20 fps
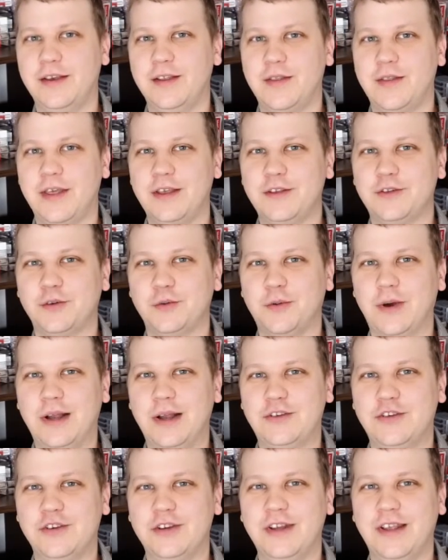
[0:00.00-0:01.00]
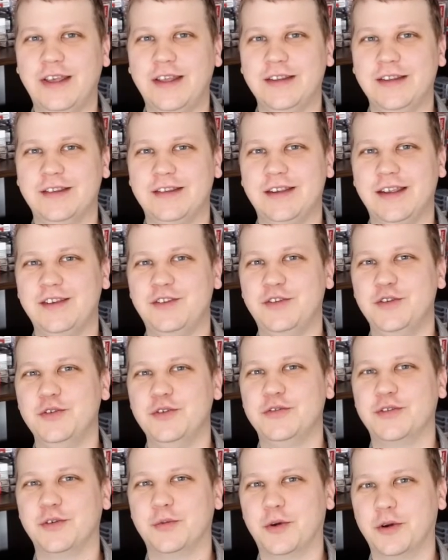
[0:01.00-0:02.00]
Thanks for watching and stay
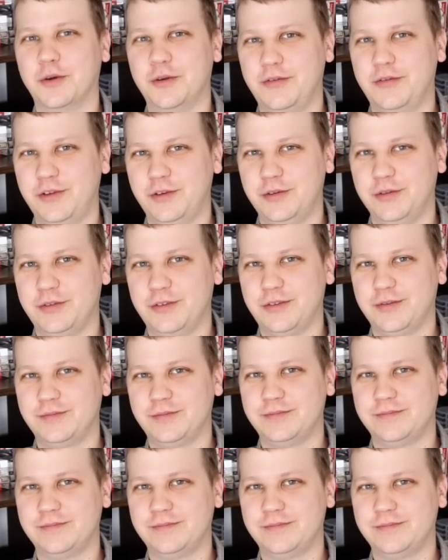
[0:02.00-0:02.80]
tuned for more reviews.